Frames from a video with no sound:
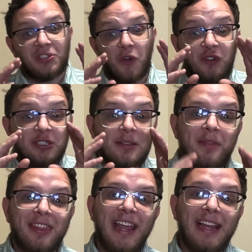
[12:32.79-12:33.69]
So for some
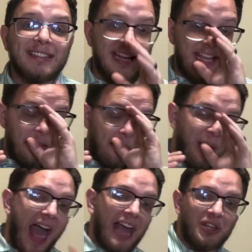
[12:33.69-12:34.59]
things in the
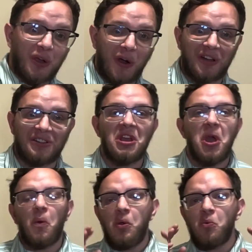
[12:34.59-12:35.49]
backyard,
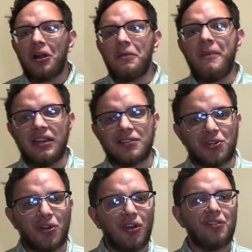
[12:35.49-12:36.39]
we want to make
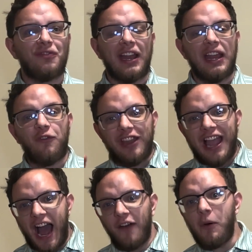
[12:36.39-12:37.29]
sure that if we
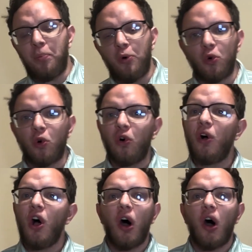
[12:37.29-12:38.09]
have a pool,